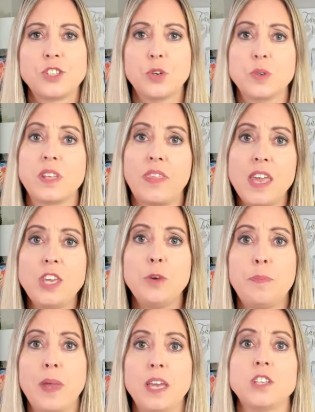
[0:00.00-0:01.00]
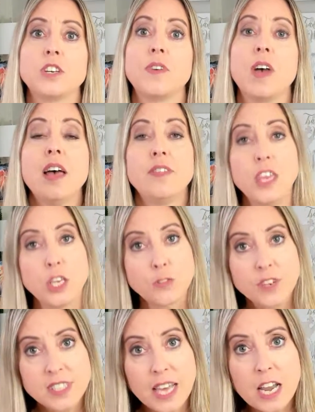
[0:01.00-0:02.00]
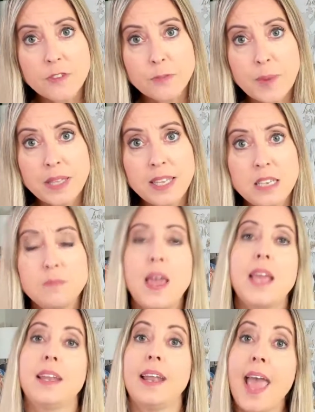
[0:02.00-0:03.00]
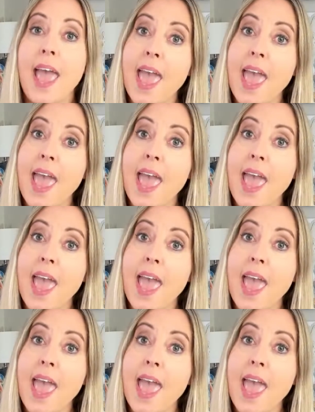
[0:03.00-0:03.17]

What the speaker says: So it was a thank you page of thank you for signing up for my lead magnet.